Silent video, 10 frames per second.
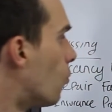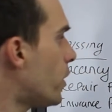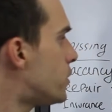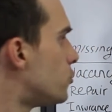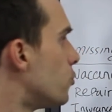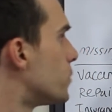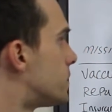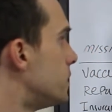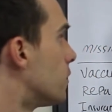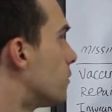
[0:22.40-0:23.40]
would you do
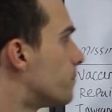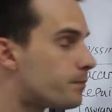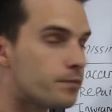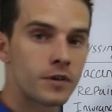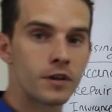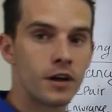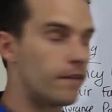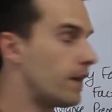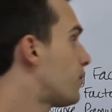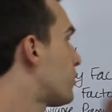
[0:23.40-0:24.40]
this deal?
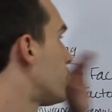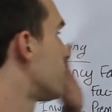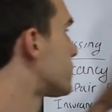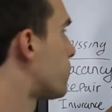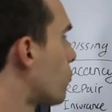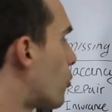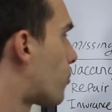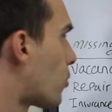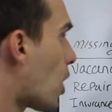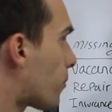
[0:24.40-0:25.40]
I labeled it as a
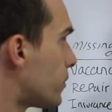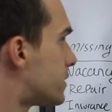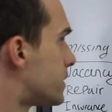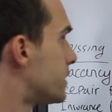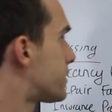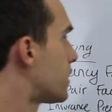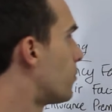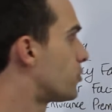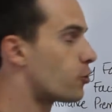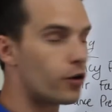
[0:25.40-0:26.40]
Florida property since
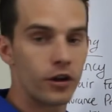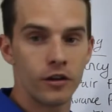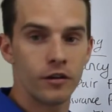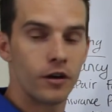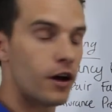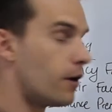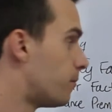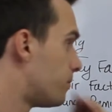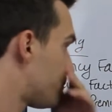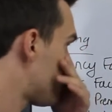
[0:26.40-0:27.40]
majority
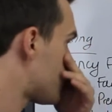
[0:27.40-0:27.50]
I'm